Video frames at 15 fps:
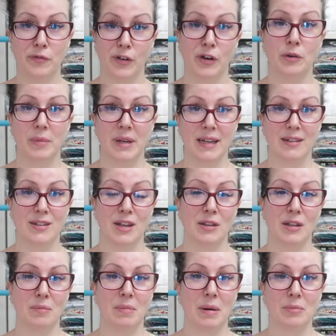filming so
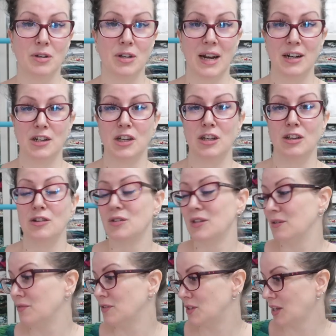that Mum could actually use
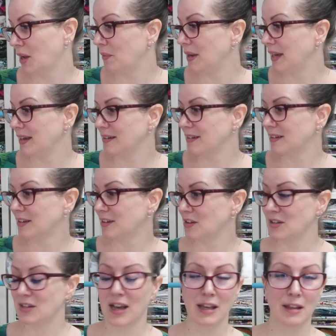it for sewing,
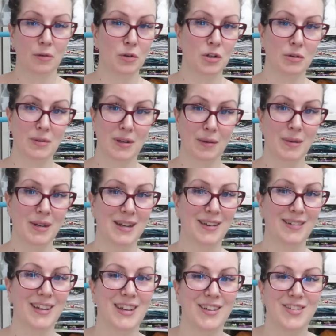because I thought she was coming
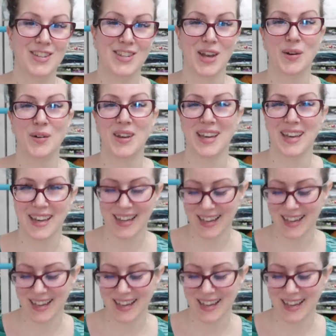down here for sewing,